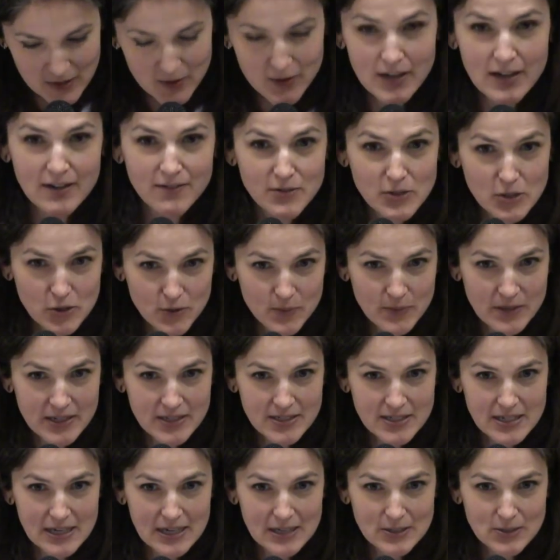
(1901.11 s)
you'll have 2
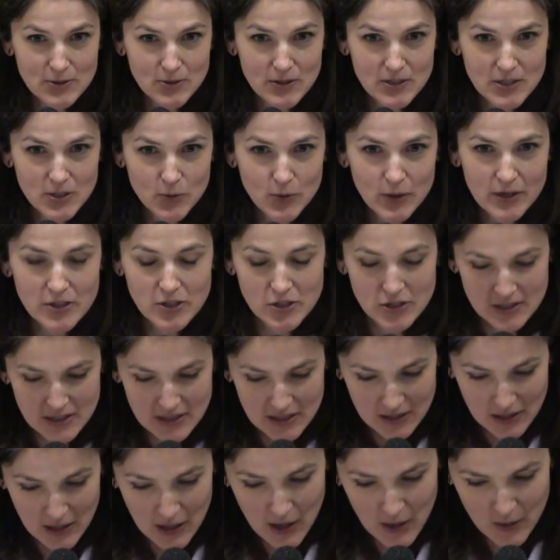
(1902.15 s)
minutes to answer this
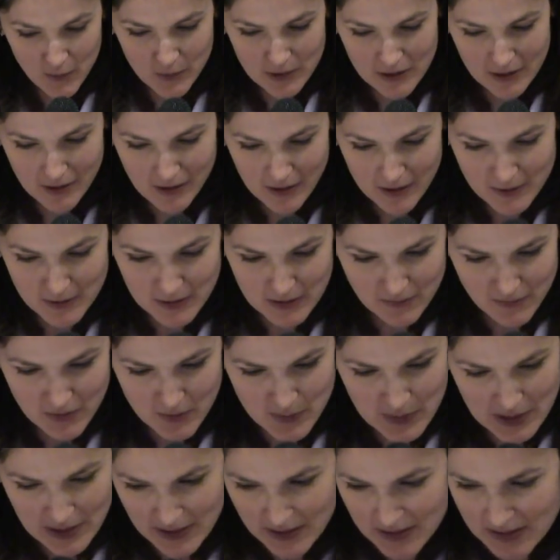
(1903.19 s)
question with closing
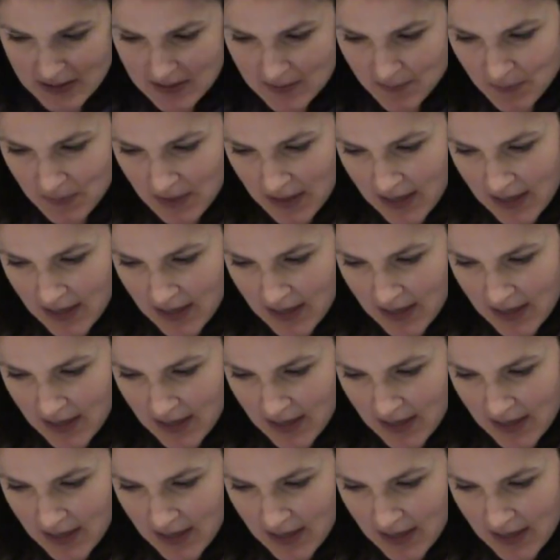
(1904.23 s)
remarks.